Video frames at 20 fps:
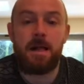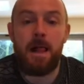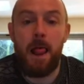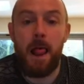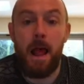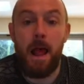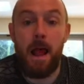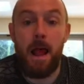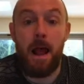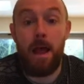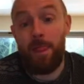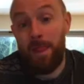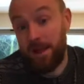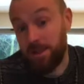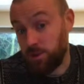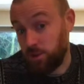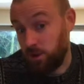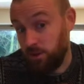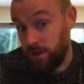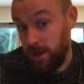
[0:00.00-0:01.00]
and
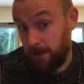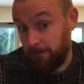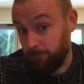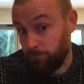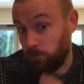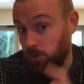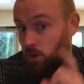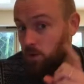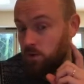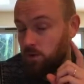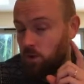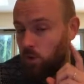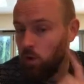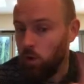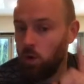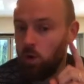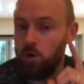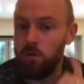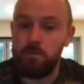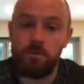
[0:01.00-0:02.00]
that sort of thing.
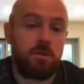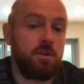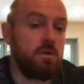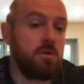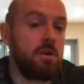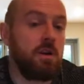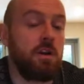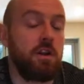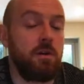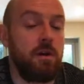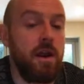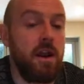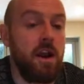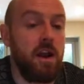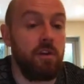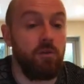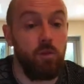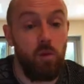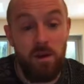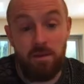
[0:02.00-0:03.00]
Or you can do it
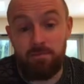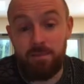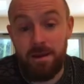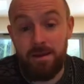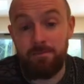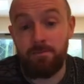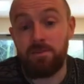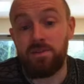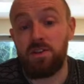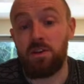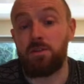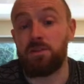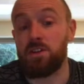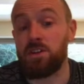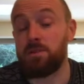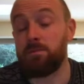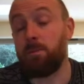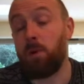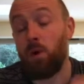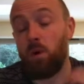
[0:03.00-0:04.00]
kind of with me, so
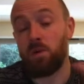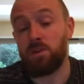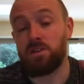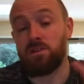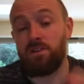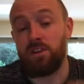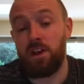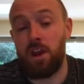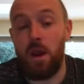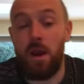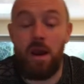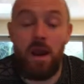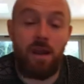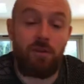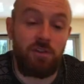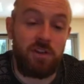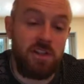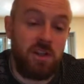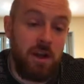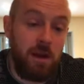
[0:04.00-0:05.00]
just pause the video
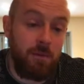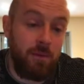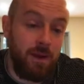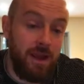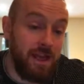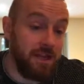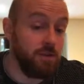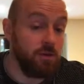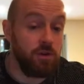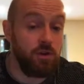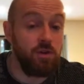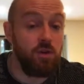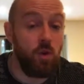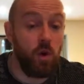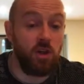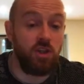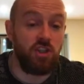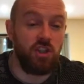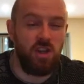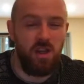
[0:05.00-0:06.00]
every time I get to a new
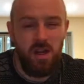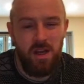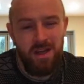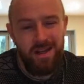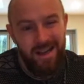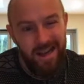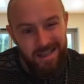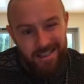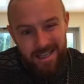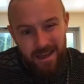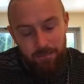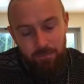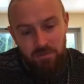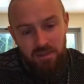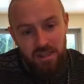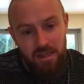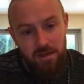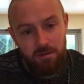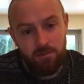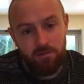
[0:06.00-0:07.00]
question,
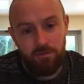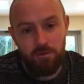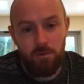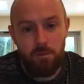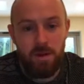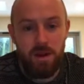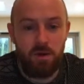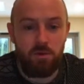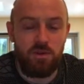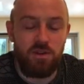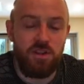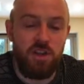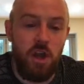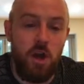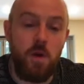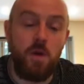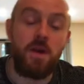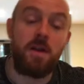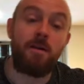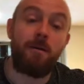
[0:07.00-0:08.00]
attempt it for a minute or
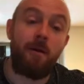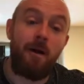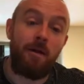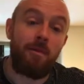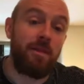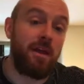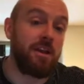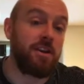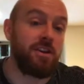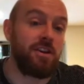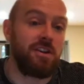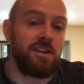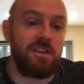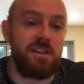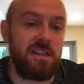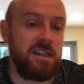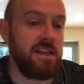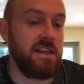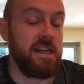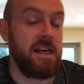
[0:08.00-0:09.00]
so, and then you can
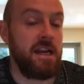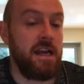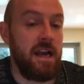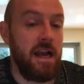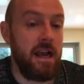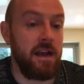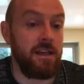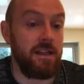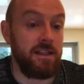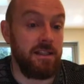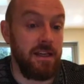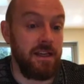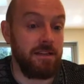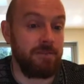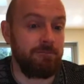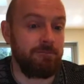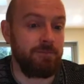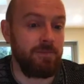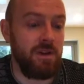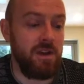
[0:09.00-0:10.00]
see how you did.
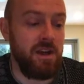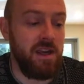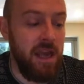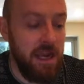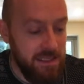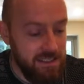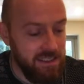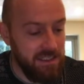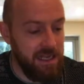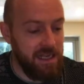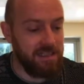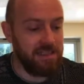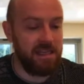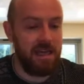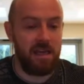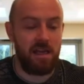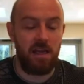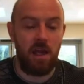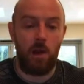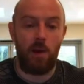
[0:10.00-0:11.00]
Okay, so let's
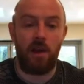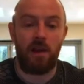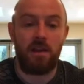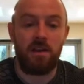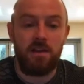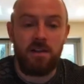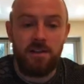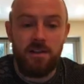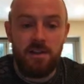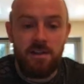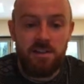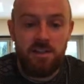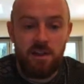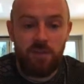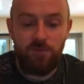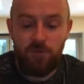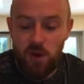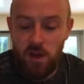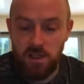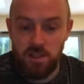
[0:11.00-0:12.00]
get going. So
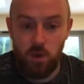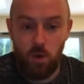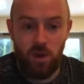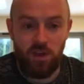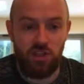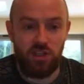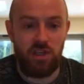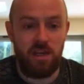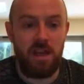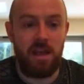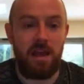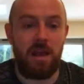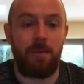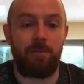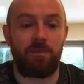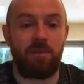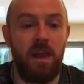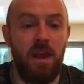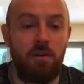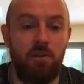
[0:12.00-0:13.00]
the first question
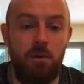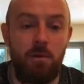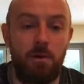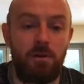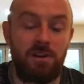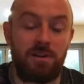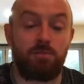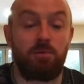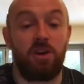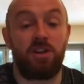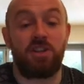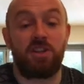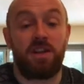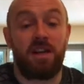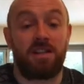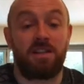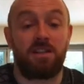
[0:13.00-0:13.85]
here, aerobic respiration has